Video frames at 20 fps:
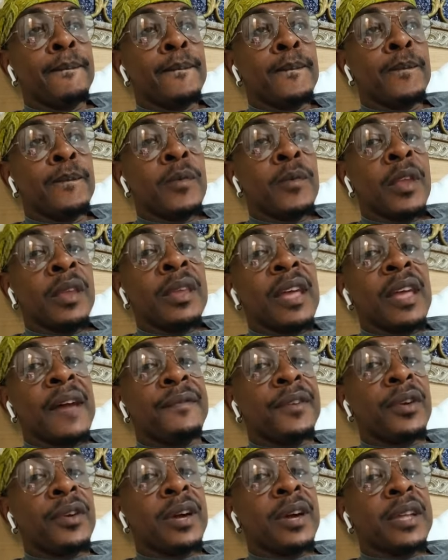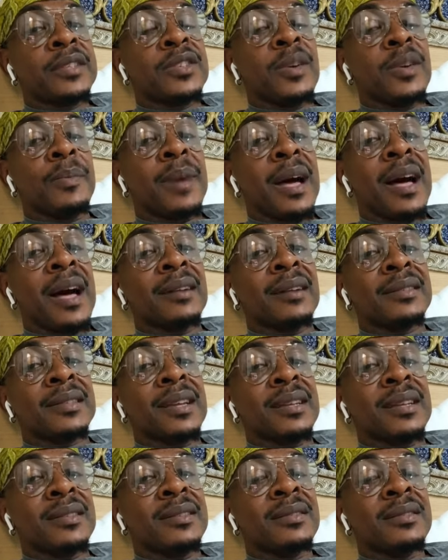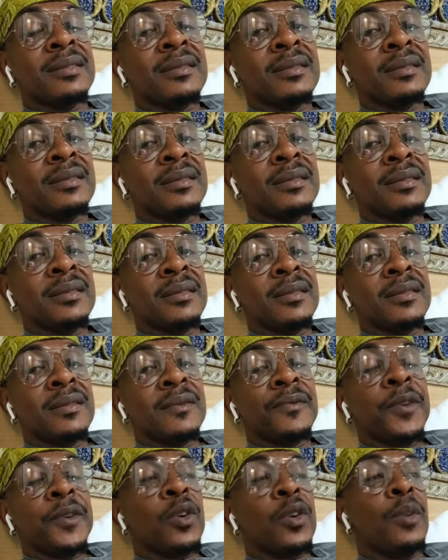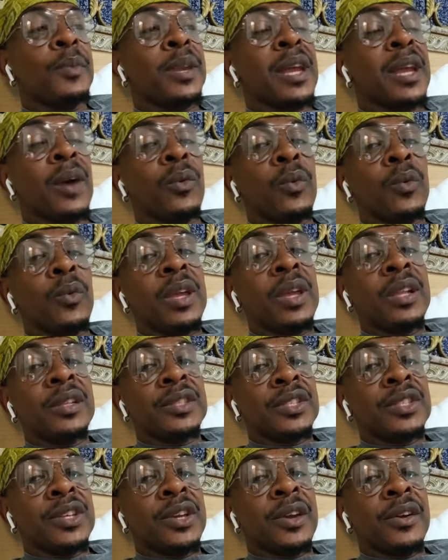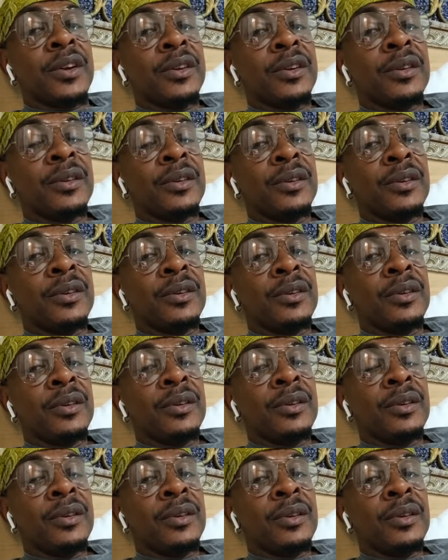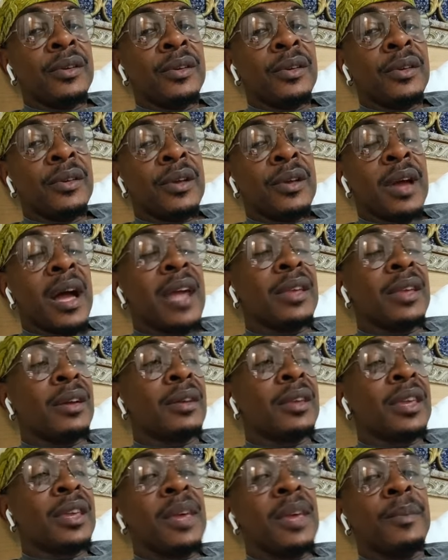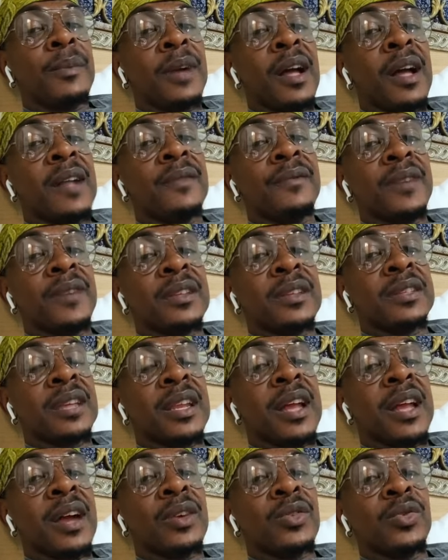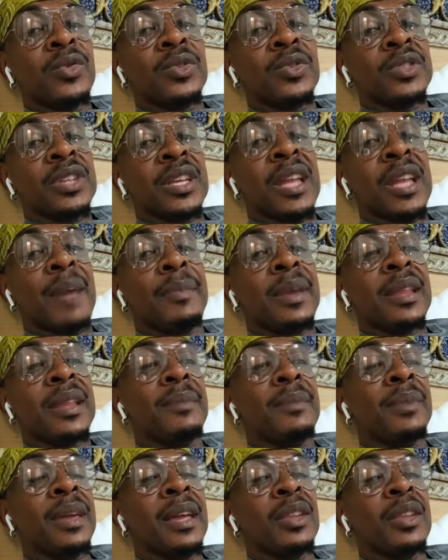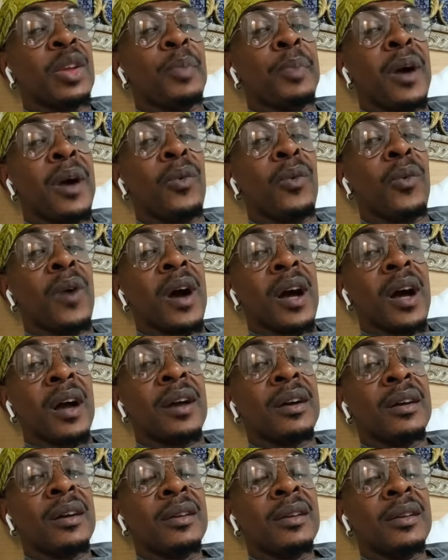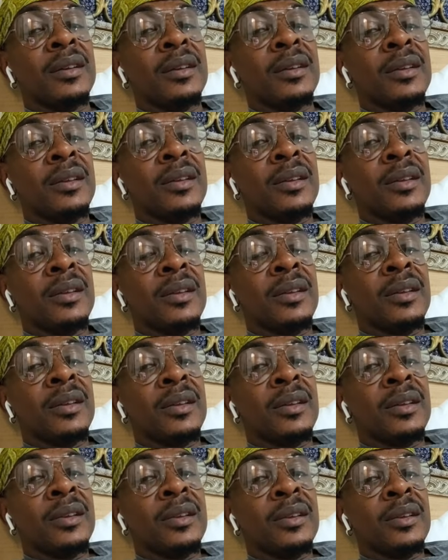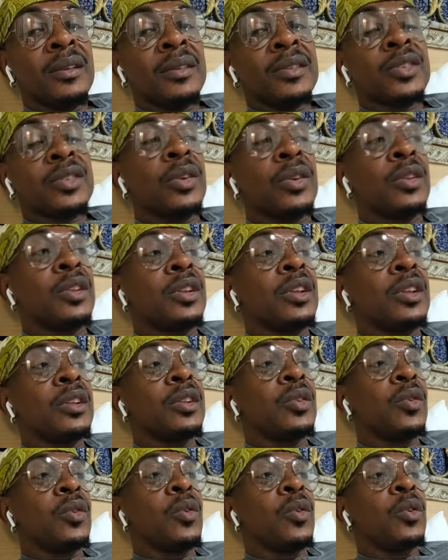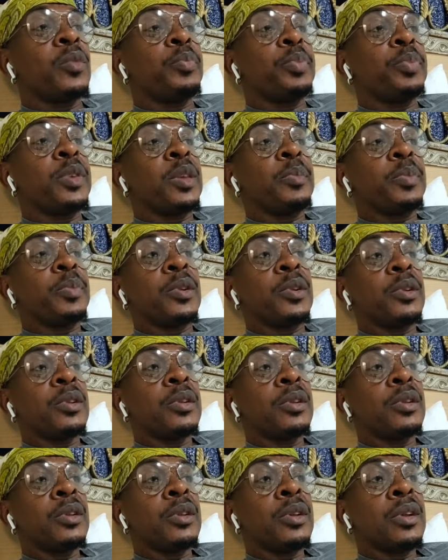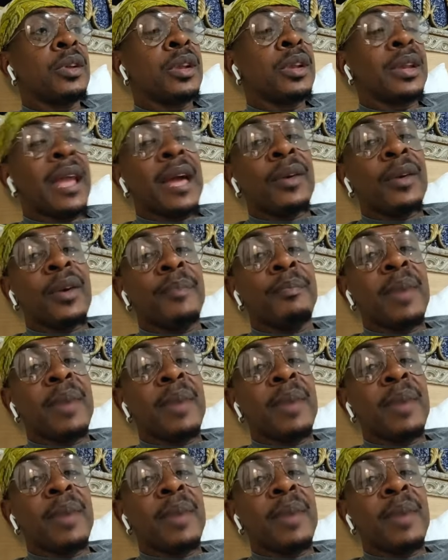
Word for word: You have to go get some actors if come in a wheelchair and you keep conventional or crusade and make them get up and walk. So little old people, like a Benny,